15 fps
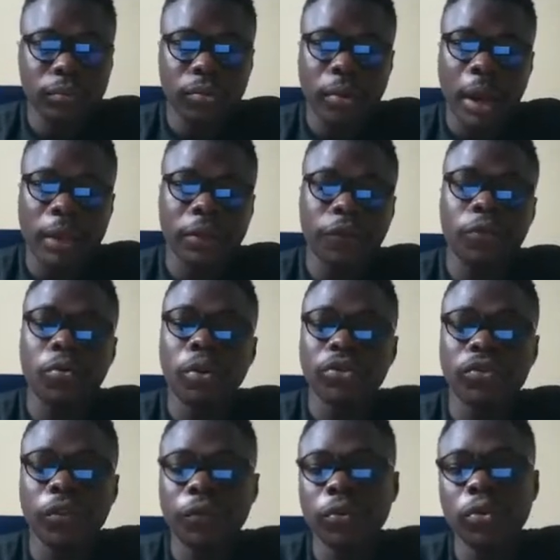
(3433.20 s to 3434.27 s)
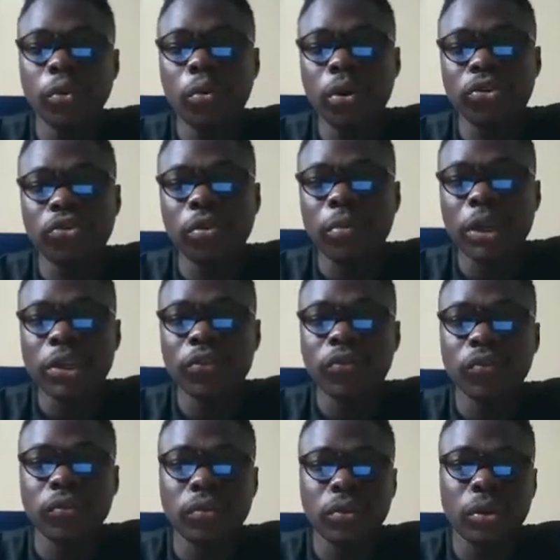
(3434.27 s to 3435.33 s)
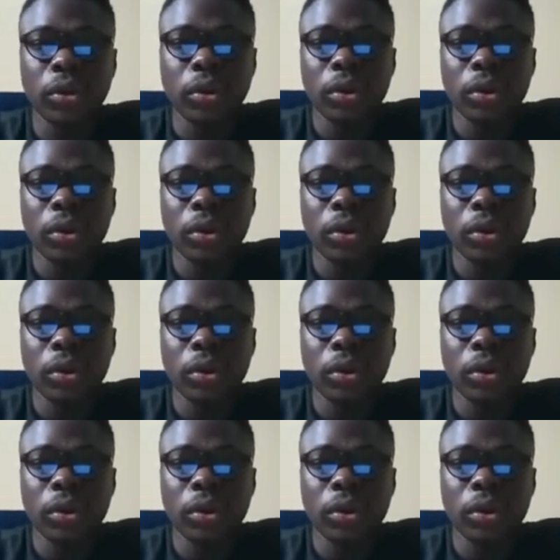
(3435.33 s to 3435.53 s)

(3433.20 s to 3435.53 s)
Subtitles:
Right? If you don't want your money to,